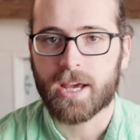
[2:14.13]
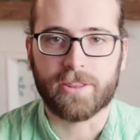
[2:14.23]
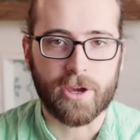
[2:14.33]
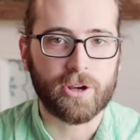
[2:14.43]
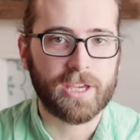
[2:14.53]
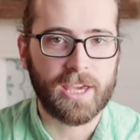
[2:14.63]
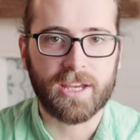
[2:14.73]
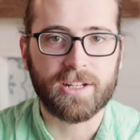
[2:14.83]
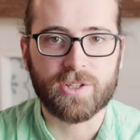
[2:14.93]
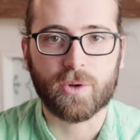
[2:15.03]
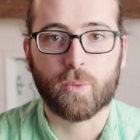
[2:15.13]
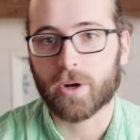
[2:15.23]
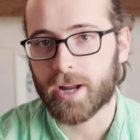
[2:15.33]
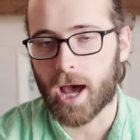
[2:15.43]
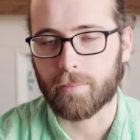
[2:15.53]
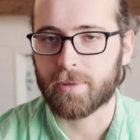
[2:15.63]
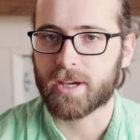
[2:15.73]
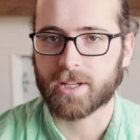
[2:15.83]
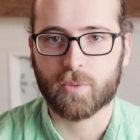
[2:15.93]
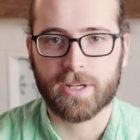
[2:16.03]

Their kids were not because